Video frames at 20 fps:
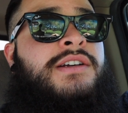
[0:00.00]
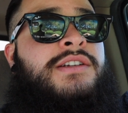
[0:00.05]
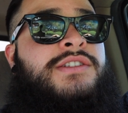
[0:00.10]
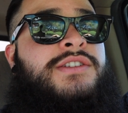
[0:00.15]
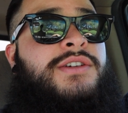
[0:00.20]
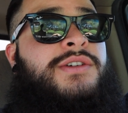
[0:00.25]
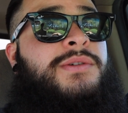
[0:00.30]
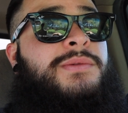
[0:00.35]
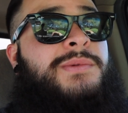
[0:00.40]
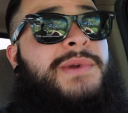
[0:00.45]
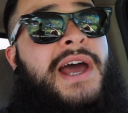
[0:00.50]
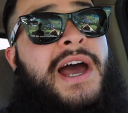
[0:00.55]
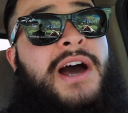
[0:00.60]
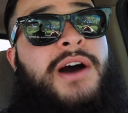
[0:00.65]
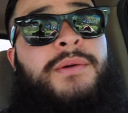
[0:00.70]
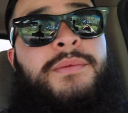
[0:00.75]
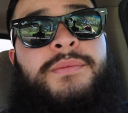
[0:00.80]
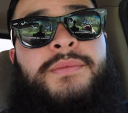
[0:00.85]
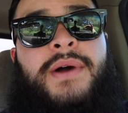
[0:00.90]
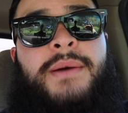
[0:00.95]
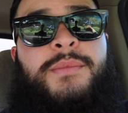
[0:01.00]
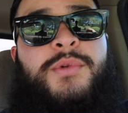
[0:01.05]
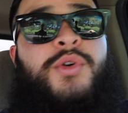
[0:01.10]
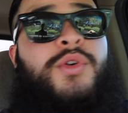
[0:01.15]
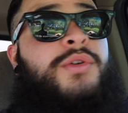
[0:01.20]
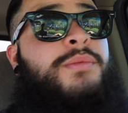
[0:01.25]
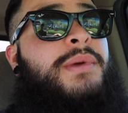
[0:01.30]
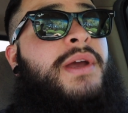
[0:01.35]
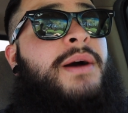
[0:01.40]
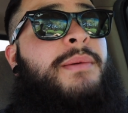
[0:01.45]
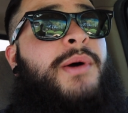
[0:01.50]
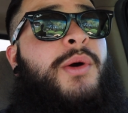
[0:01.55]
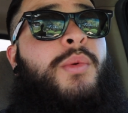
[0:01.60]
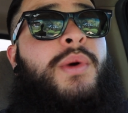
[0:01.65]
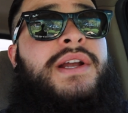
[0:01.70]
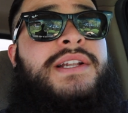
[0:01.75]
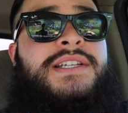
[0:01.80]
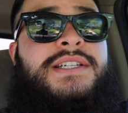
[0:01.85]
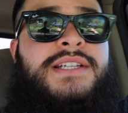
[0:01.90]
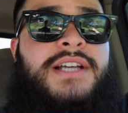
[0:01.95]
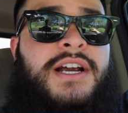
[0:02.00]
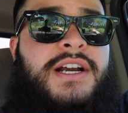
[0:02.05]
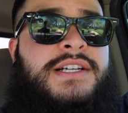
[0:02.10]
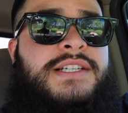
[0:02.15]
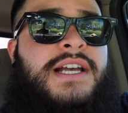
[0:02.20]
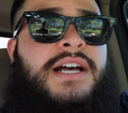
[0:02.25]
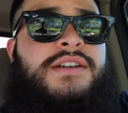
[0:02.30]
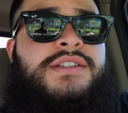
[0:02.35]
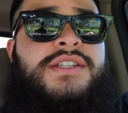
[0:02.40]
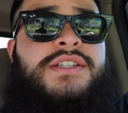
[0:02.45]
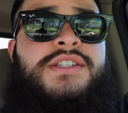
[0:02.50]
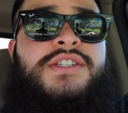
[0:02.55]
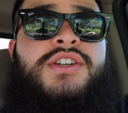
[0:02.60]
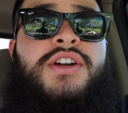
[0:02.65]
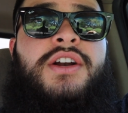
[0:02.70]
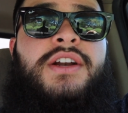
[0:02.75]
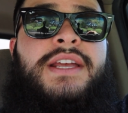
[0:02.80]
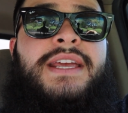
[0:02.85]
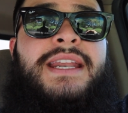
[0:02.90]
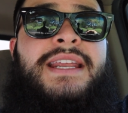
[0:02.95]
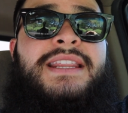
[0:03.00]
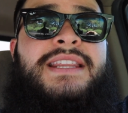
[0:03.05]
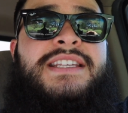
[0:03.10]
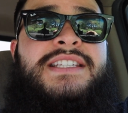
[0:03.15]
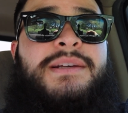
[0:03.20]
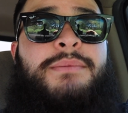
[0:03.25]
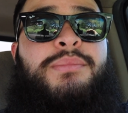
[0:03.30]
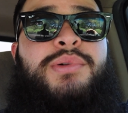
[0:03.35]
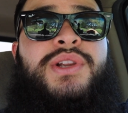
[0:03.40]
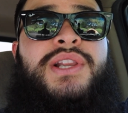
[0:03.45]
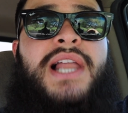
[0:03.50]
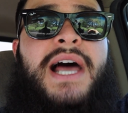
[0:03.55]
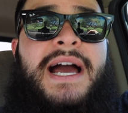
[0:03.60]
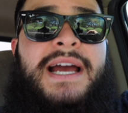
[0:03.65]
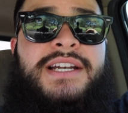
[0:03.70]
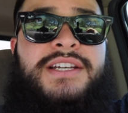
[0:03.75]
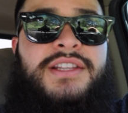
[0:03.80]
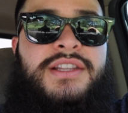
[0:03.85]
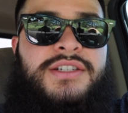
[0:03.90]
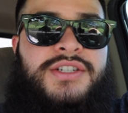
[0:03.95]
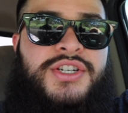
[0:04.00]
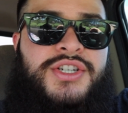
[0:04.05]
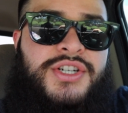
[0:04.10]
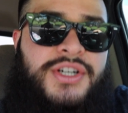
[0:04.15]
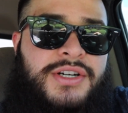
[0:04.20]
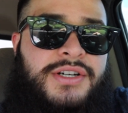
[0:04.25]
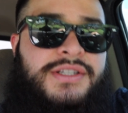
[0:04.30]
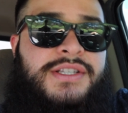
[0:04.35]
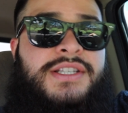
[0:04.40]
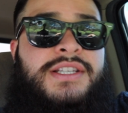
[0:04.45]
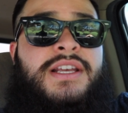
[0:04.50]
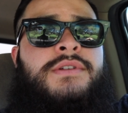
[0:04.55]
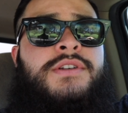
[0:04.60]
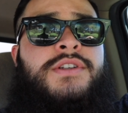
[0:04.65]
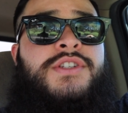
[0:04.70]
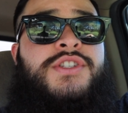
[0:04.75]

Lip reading: So now I'm going to be on my way to Derek's house and start getting these applied to the shirts.